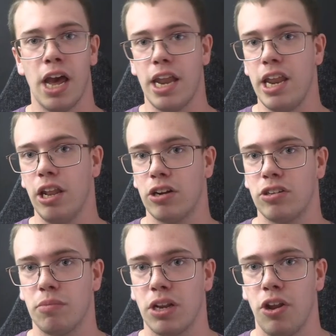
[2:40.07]
I did learn
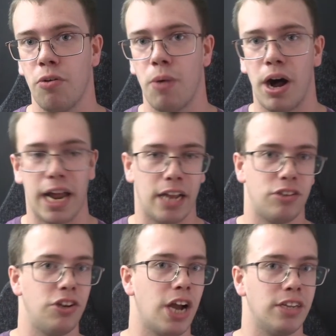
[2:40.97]
something new while I
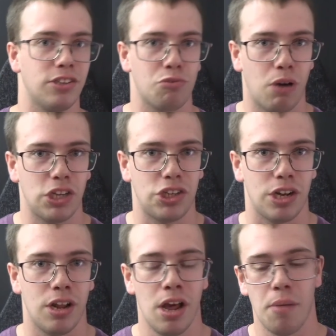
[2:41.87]
answered you guys'
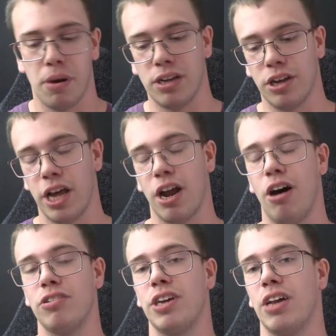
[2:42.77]
question. But until then,
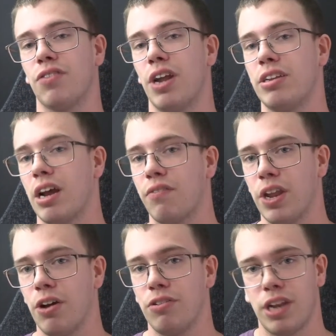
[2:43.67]
I'll see you guys for my tech video.